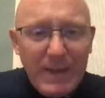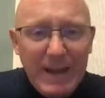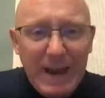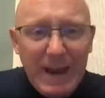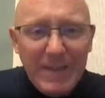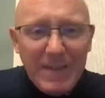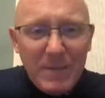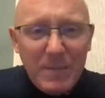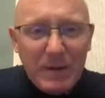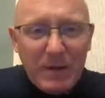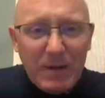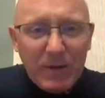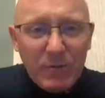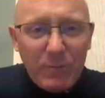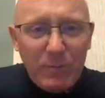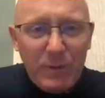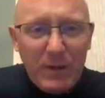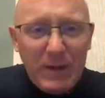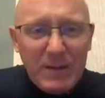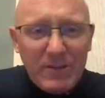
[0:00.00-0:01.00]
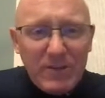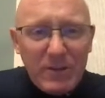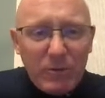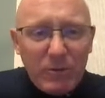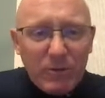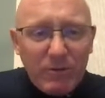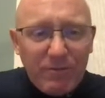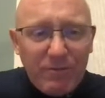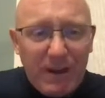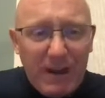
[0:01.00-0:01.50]
And then because P is equal
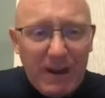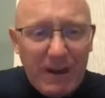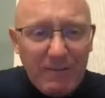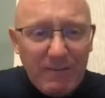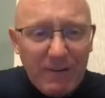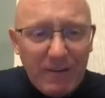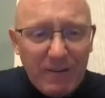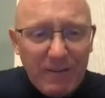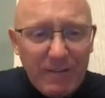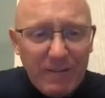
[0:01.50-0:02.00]
to 5,